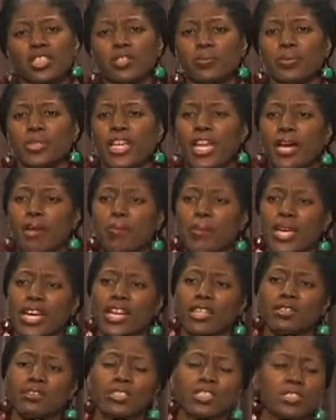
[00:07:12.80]
and we had
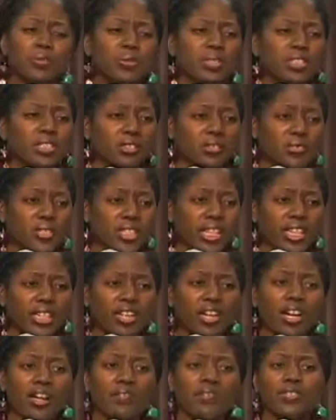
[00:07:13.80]
panels, and it was a 3-day
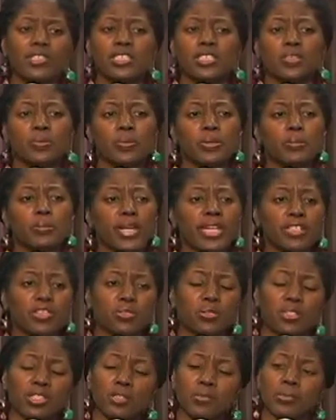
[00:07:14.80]
conference, and we made
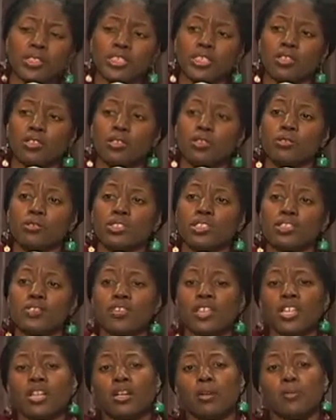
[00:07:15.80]
sure that it was
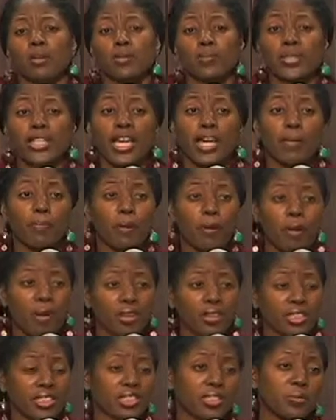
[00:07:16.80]
inclusive, but we had
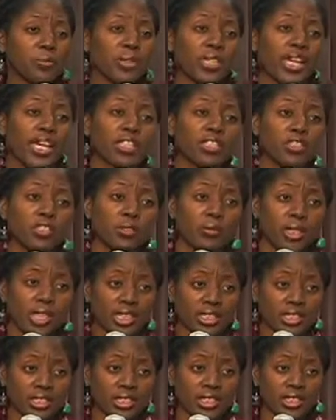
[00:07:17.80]
parties and we had
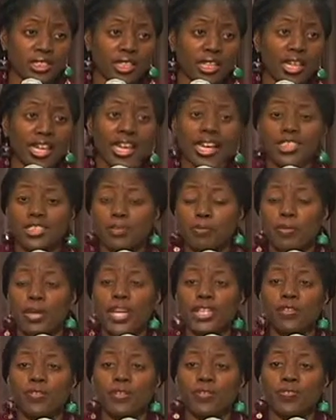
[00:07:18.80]
showcases. As a
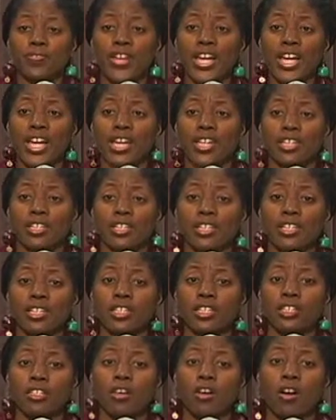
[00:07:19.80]
matter of fact,
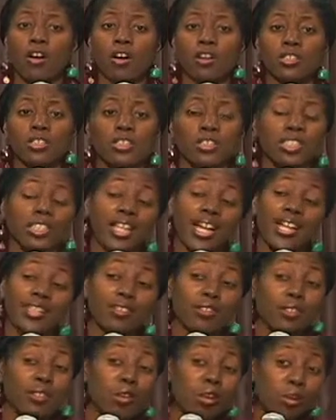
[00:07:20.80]
the artist that I
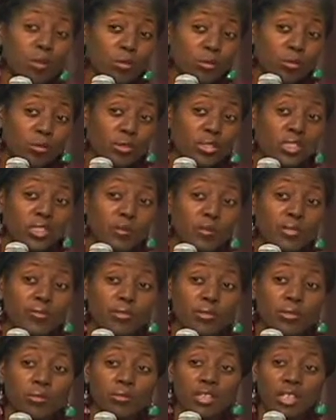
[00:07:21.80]
know some of
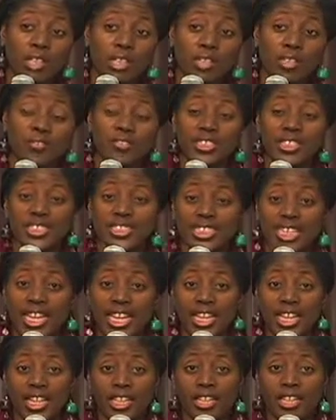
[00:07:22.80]
you love
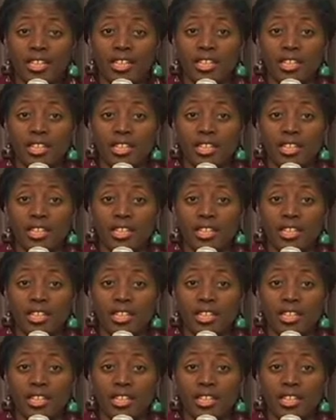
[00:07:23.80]
today,